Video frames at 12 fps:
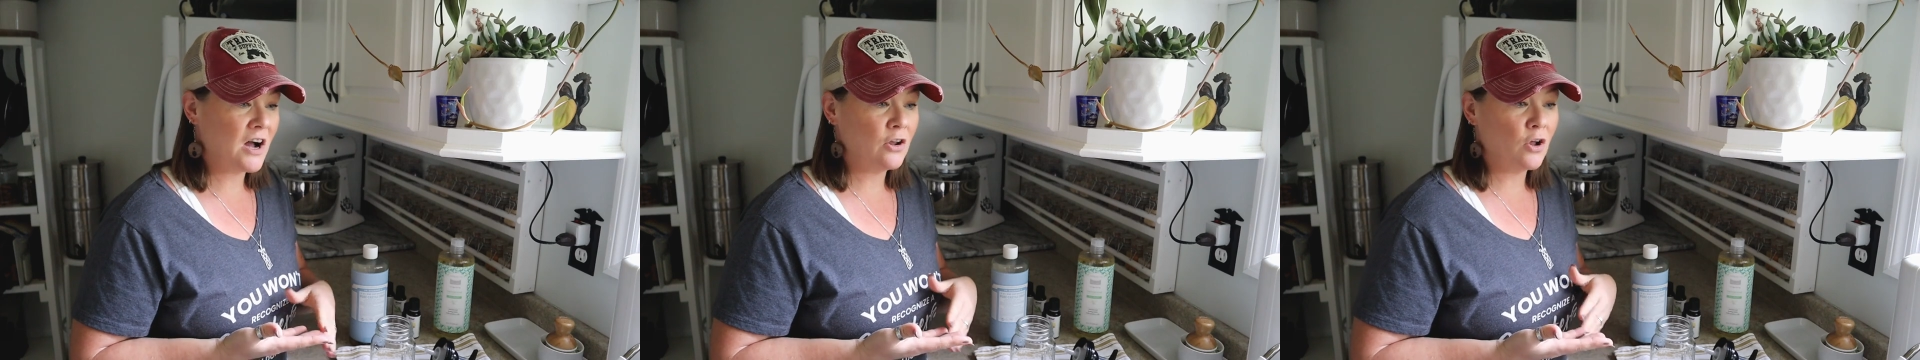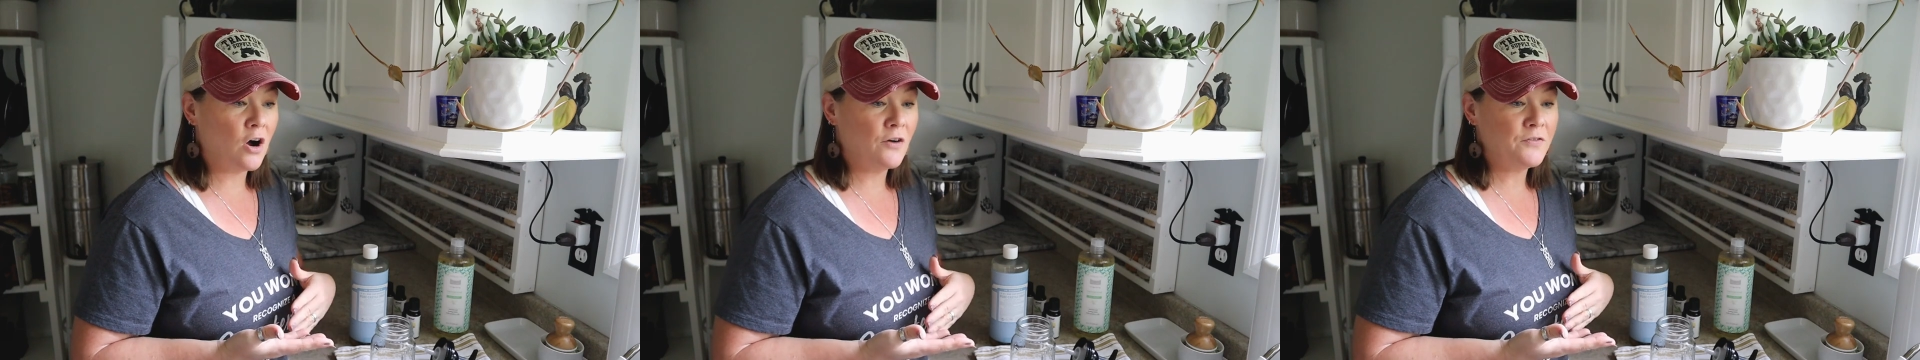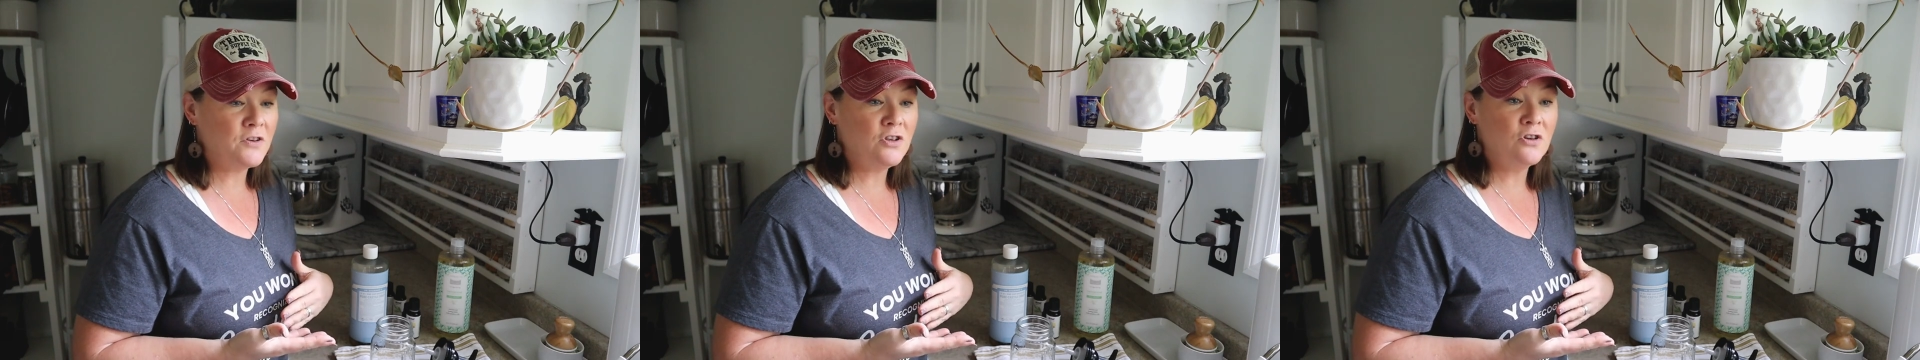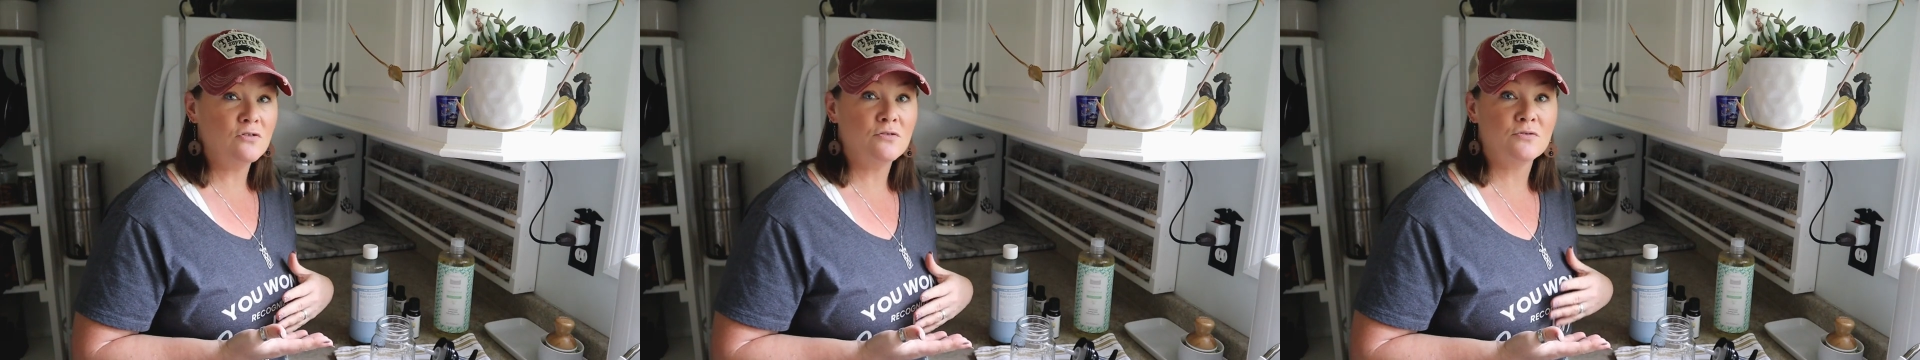I'll
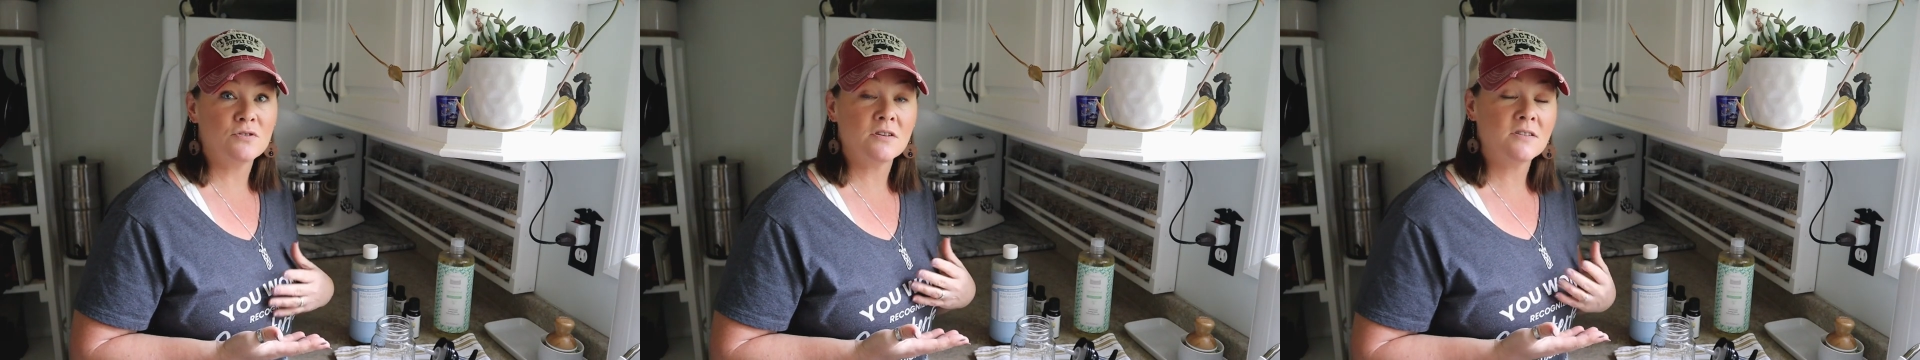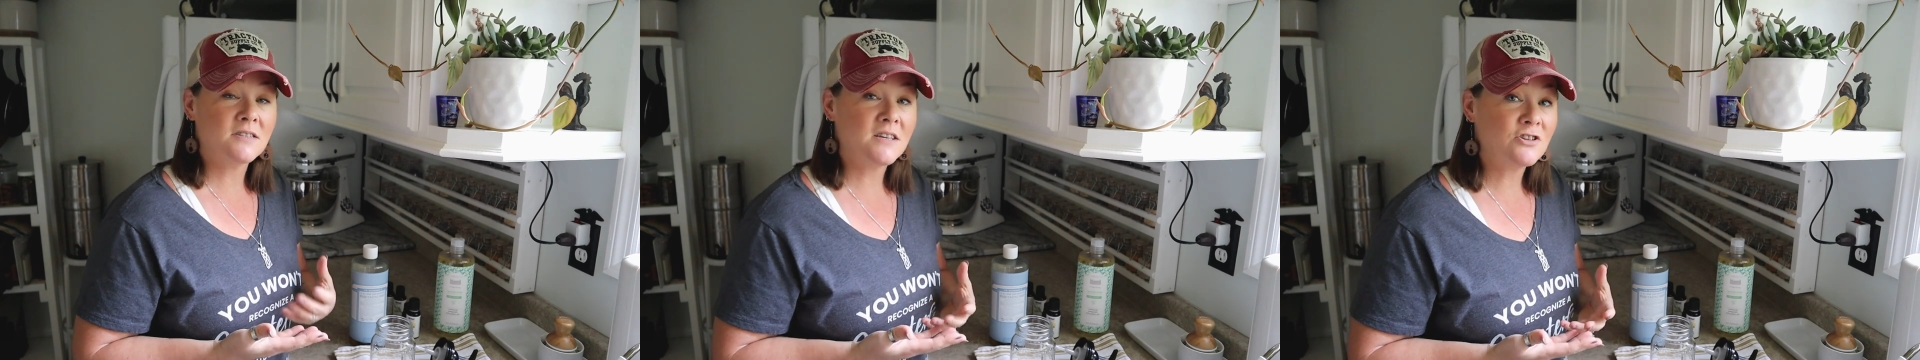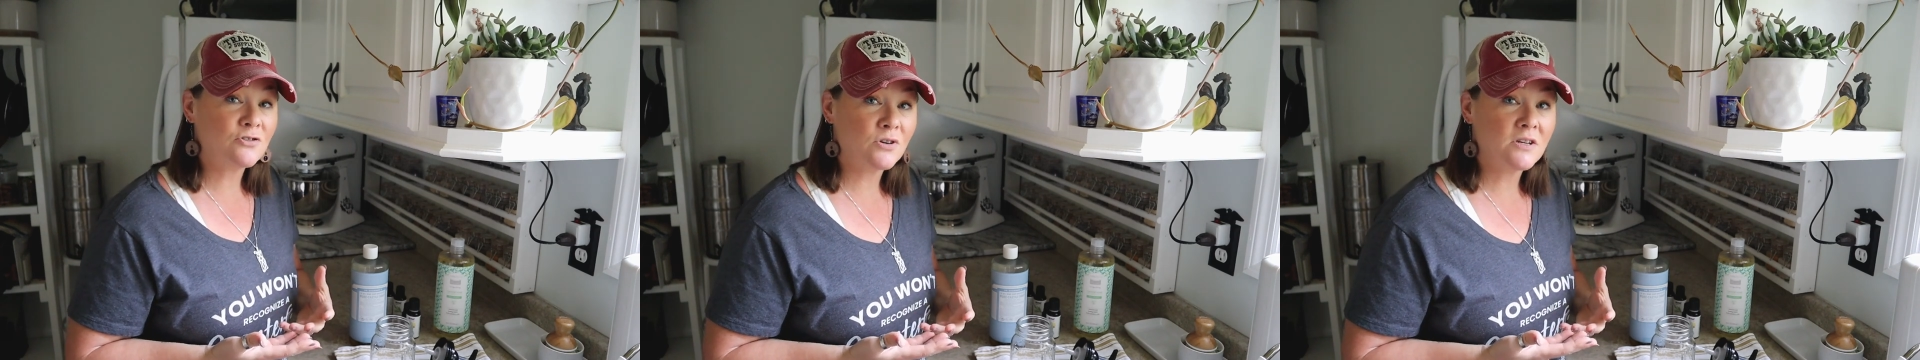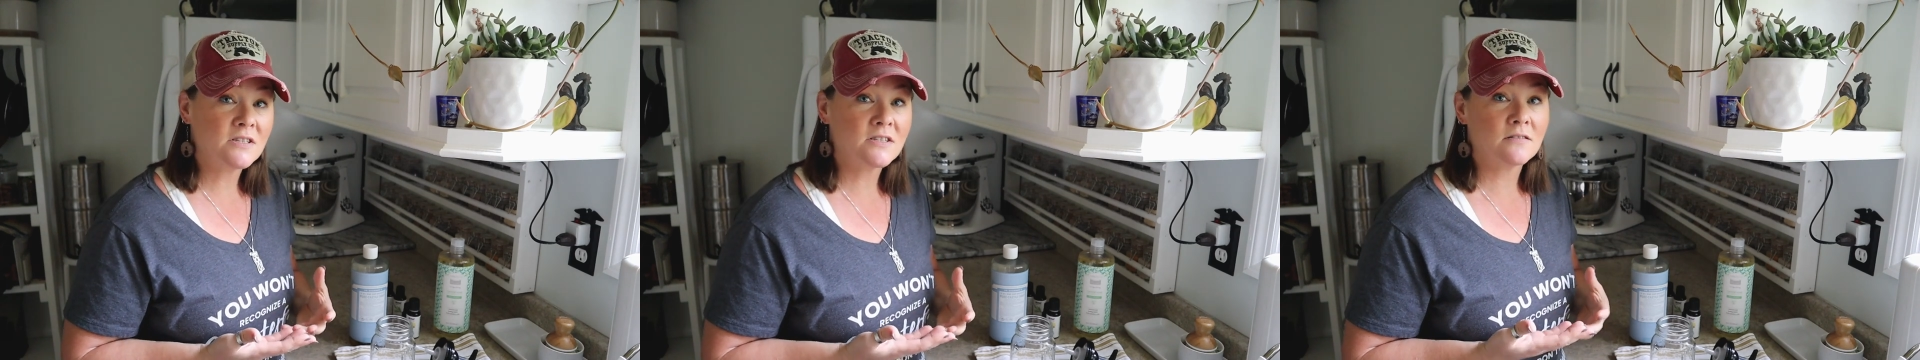often use
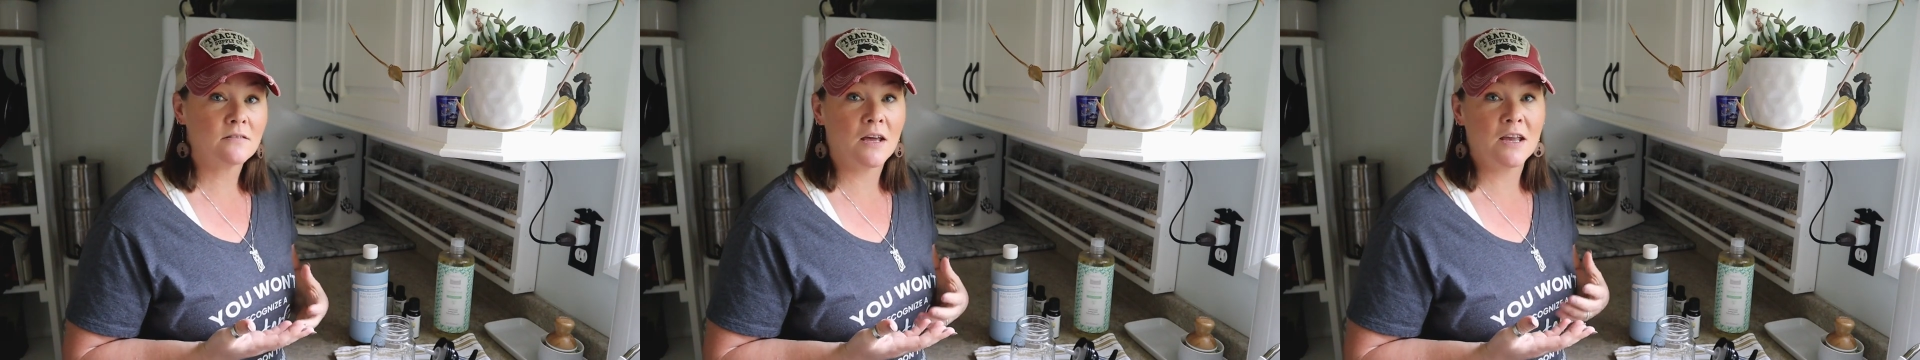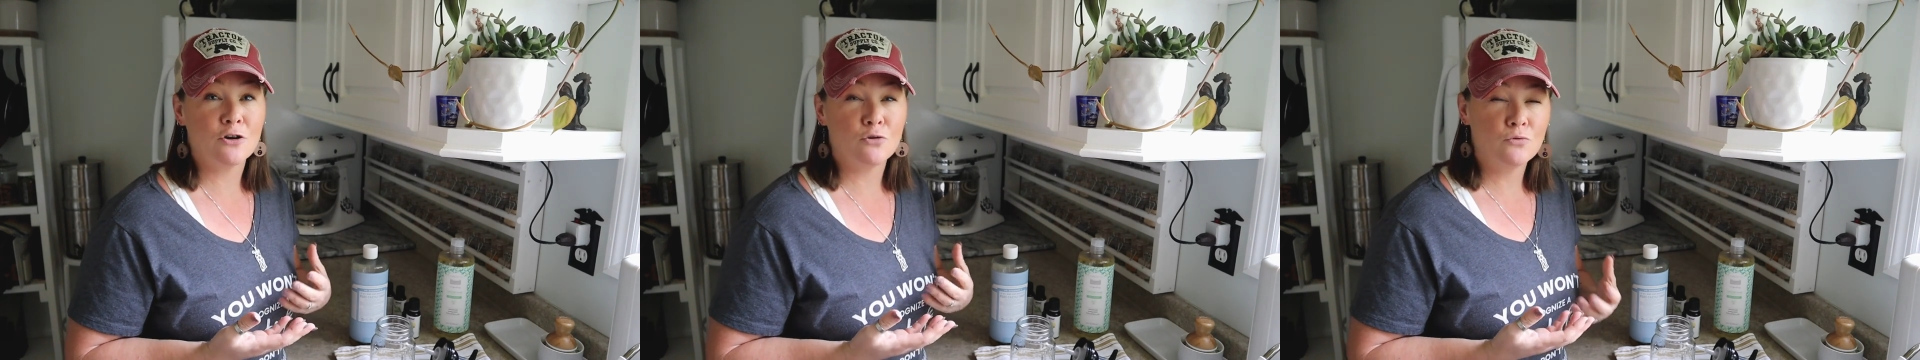citrus like